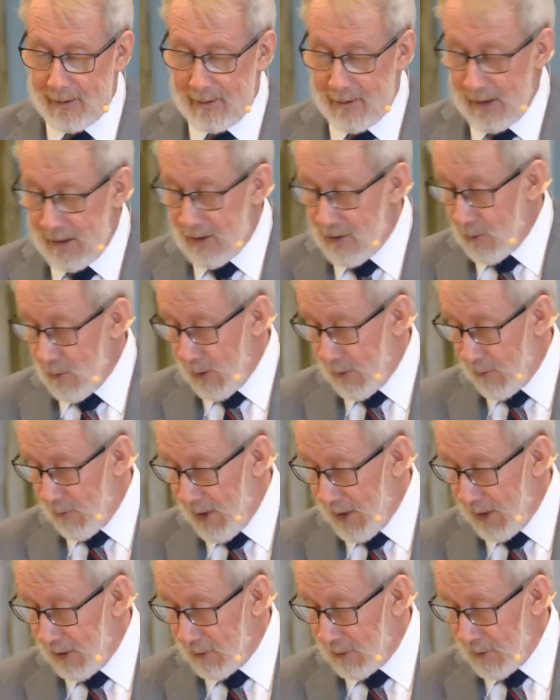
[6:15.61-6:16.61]
And you would
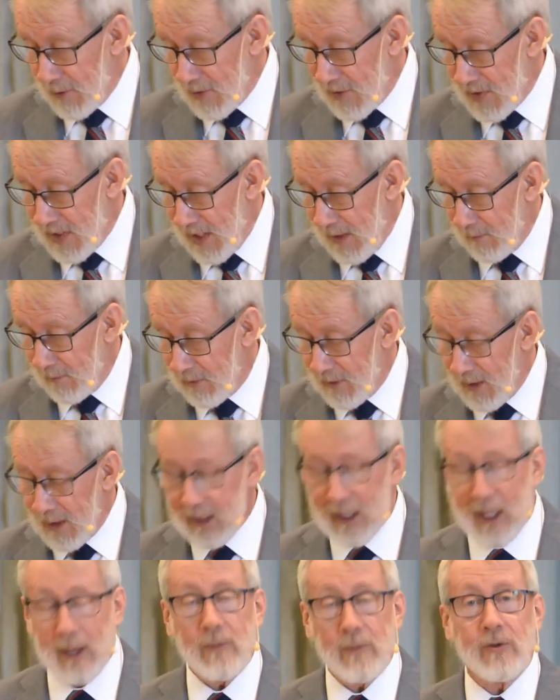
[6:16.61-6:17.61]
run into the same
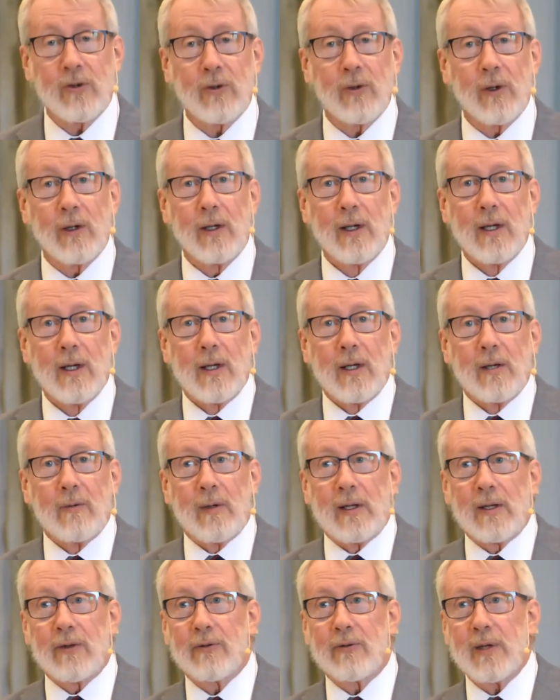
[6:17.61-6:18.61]
thing, I'm sure,
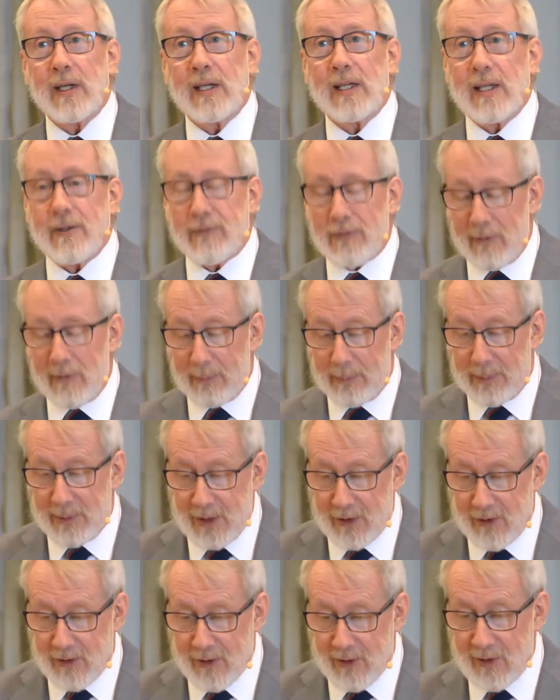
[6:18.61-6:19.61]
when three different
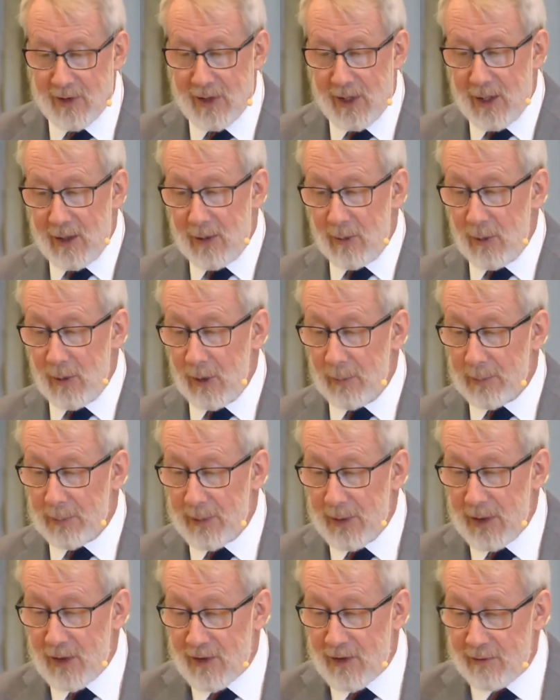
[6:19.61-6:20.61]
preachers will
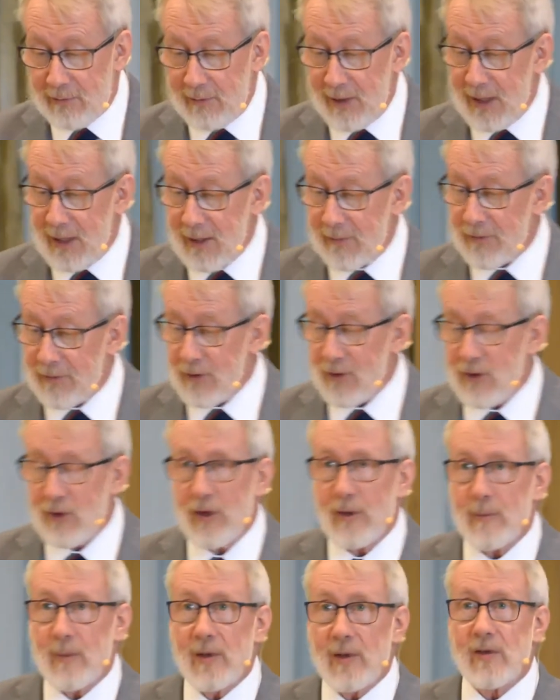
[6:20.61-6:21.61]
preach three different
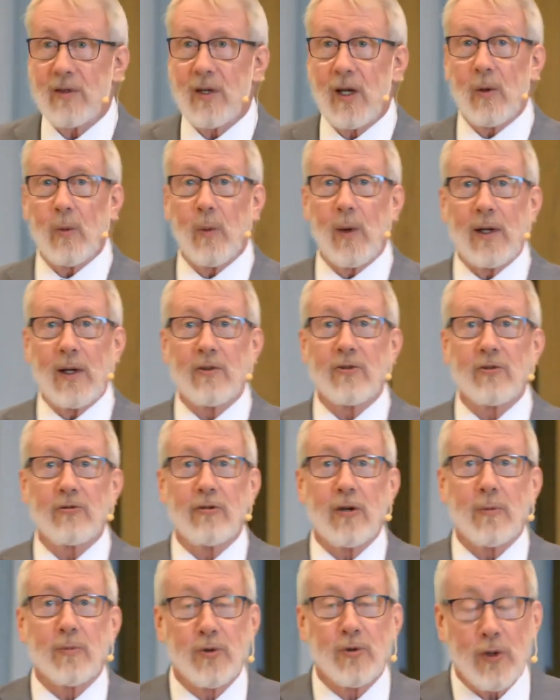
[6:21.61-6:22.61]
sermons on one
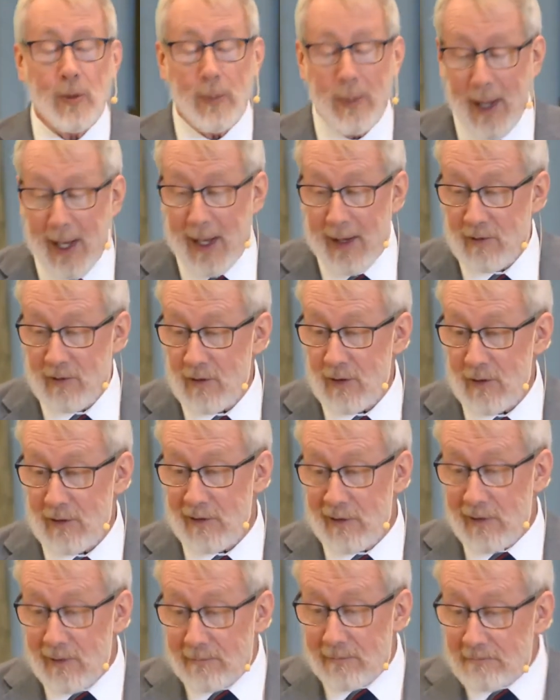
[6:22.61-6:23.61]
scripture passage.